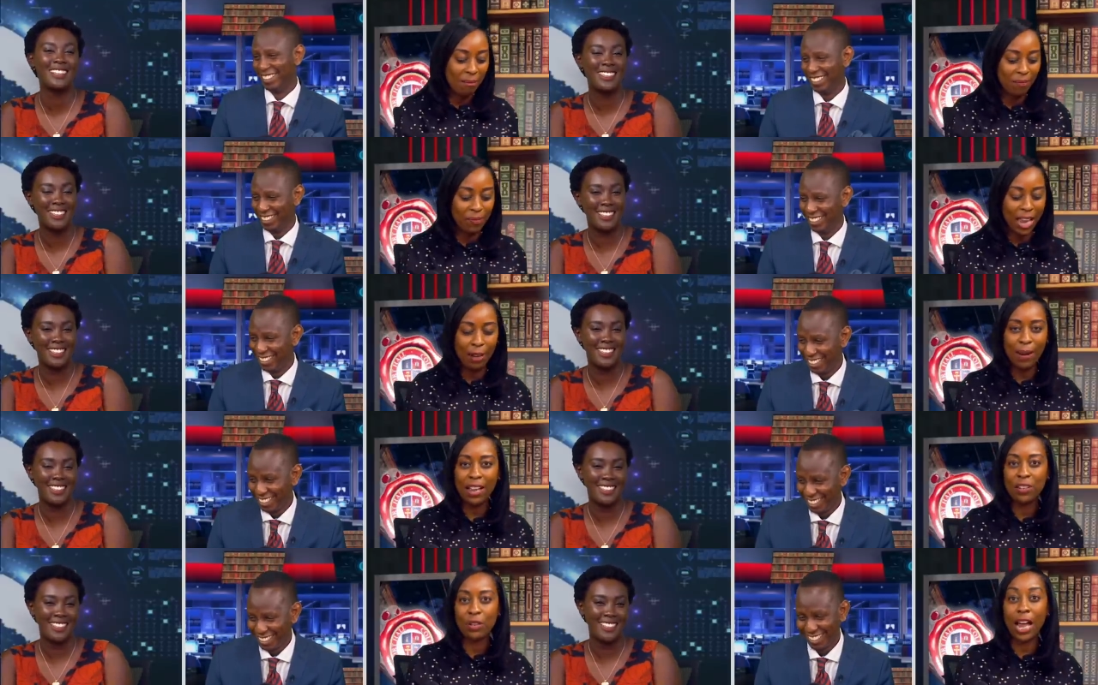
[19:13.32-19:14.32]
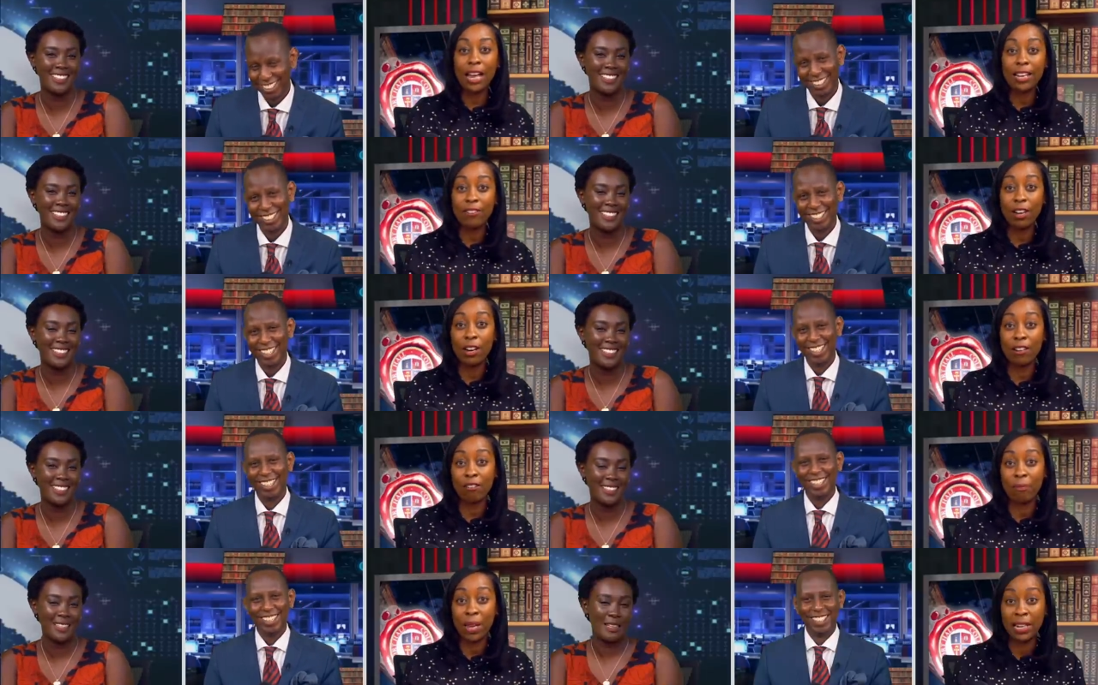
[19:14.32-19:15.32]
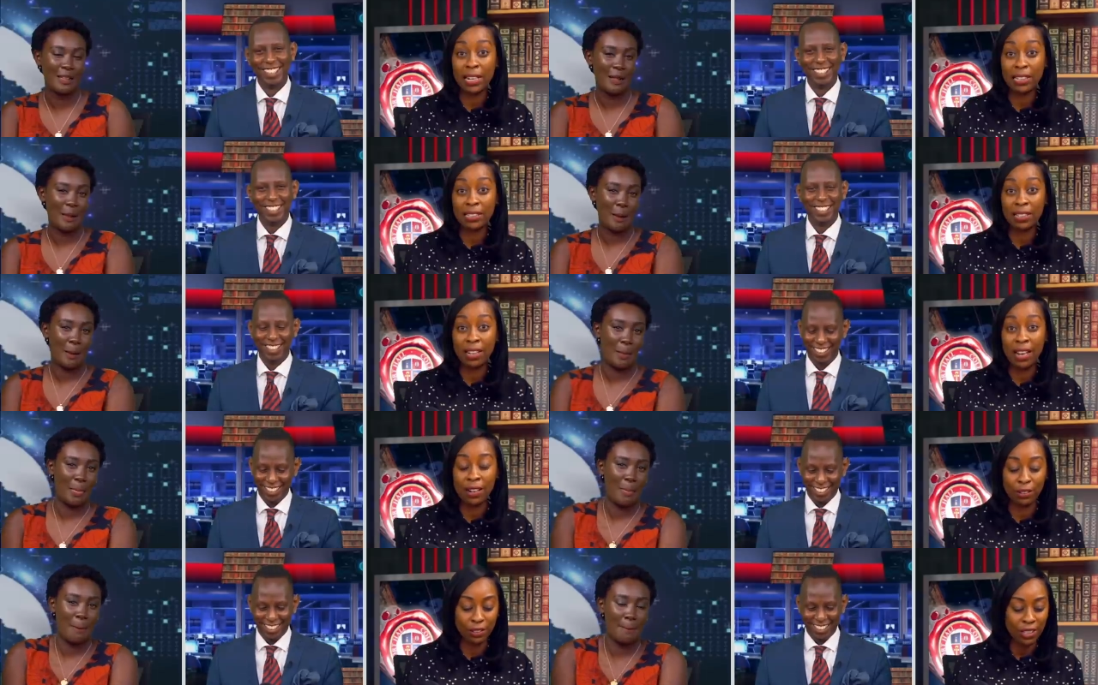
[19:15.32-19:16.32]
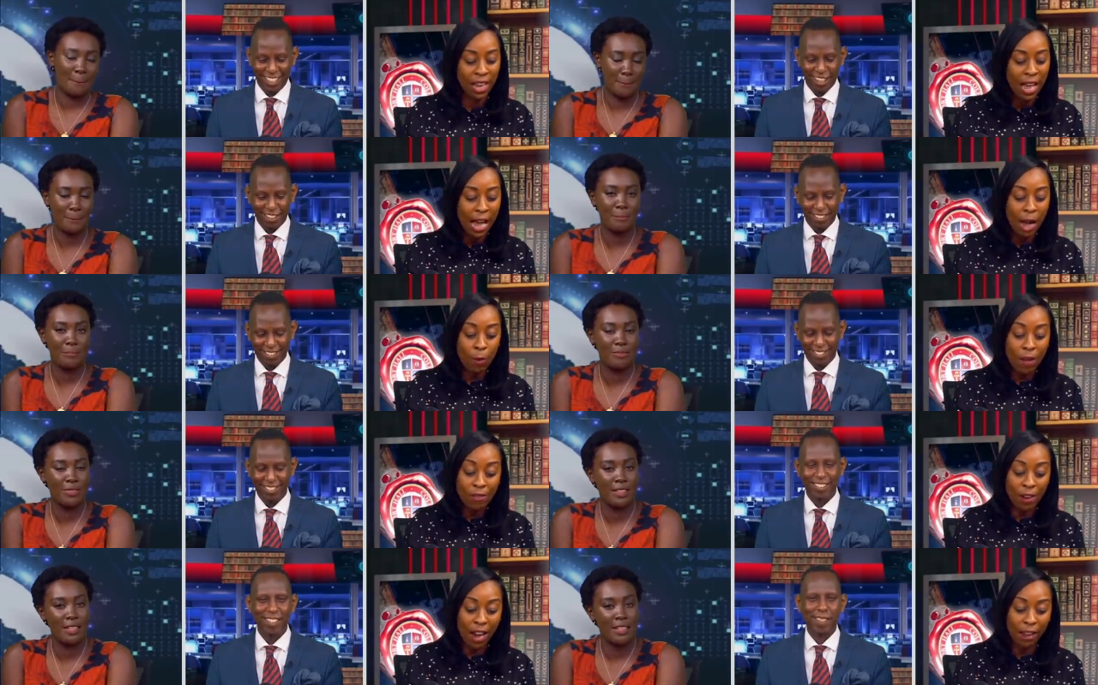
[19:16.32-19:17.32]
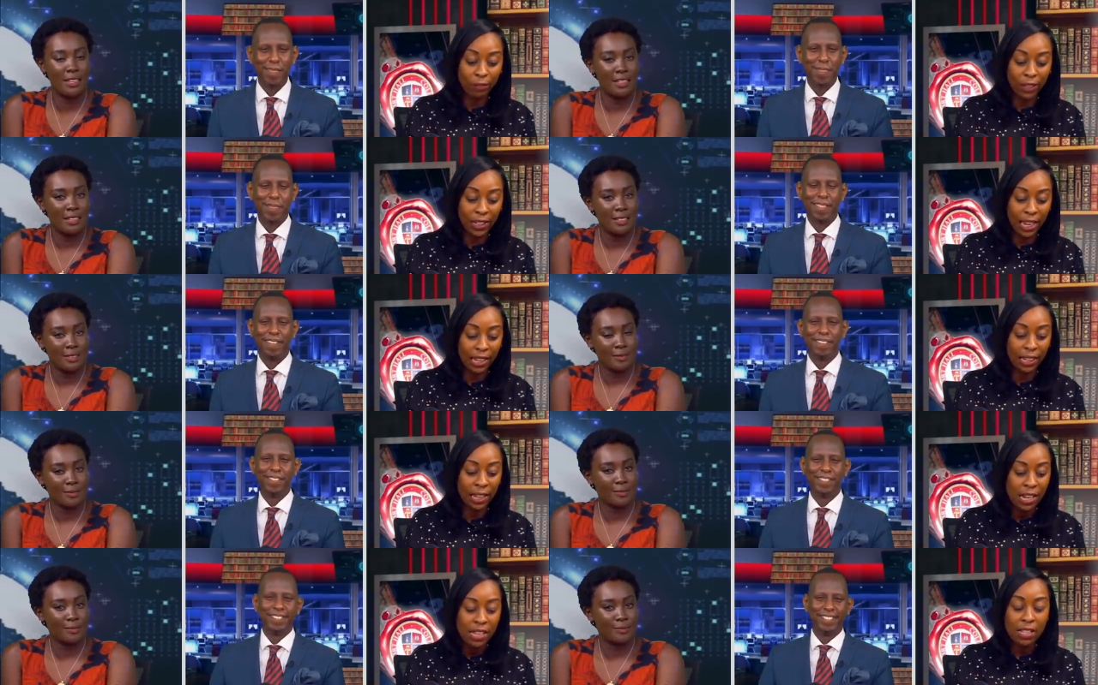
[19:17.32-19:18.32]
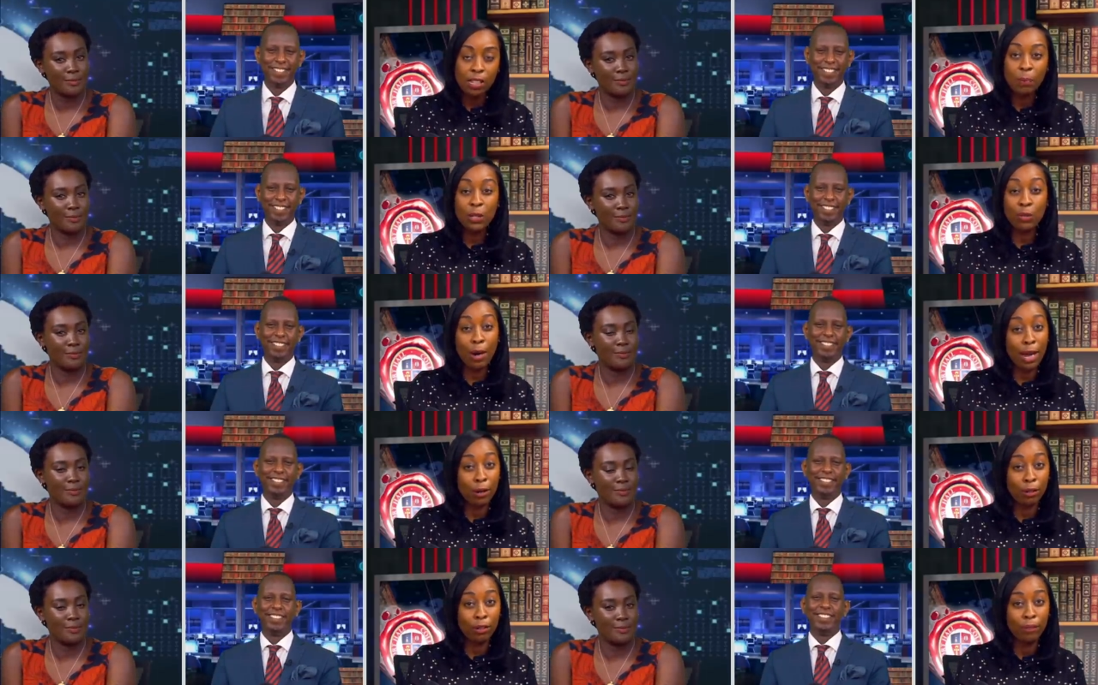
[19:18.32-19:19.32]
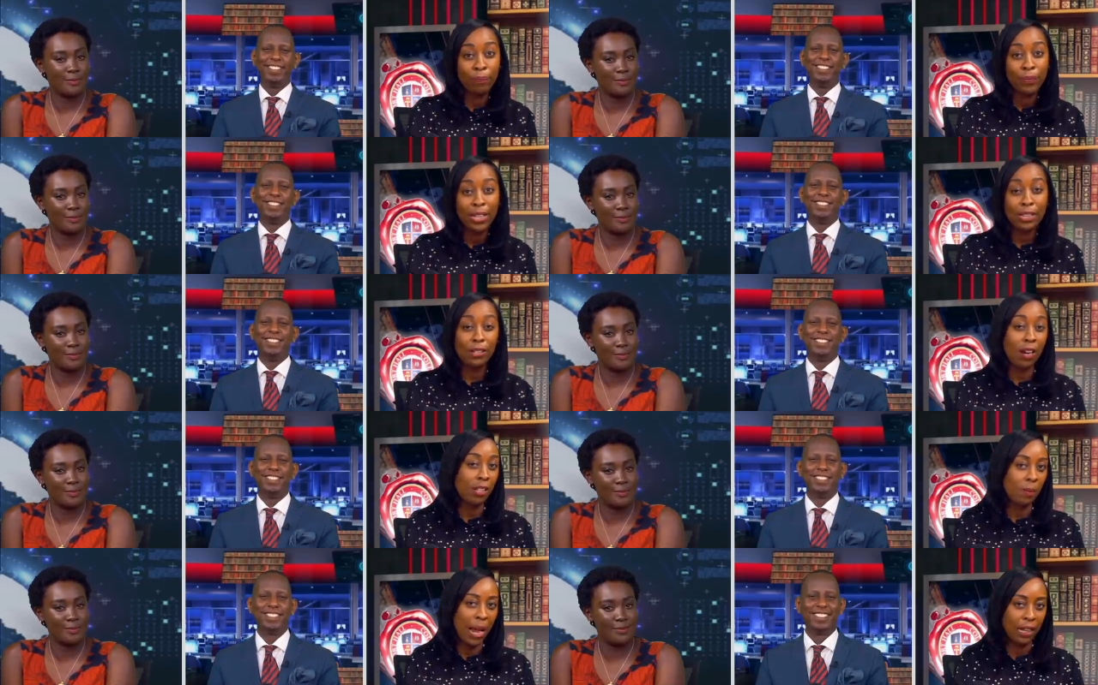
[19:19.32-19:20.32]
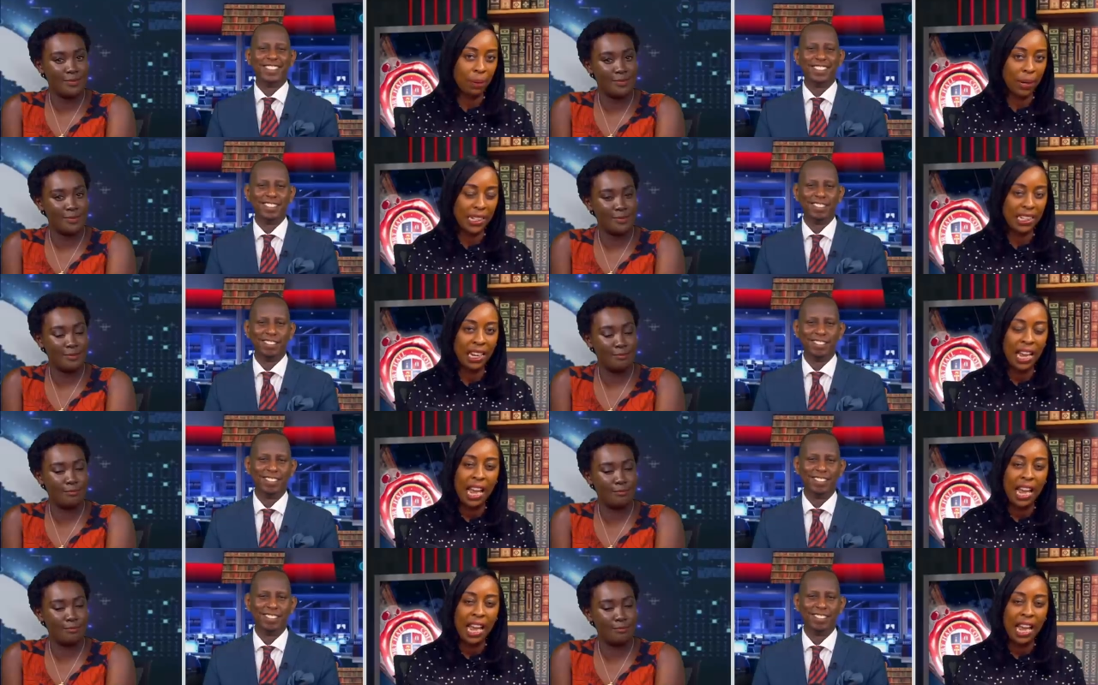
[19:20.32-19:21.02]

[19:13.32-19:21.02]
Speaker 1: um, I quite enjoy I had never heard of Benedict Arnold. Yeah. Mm-hmm. However, I feel like this betrayal is not as black and white.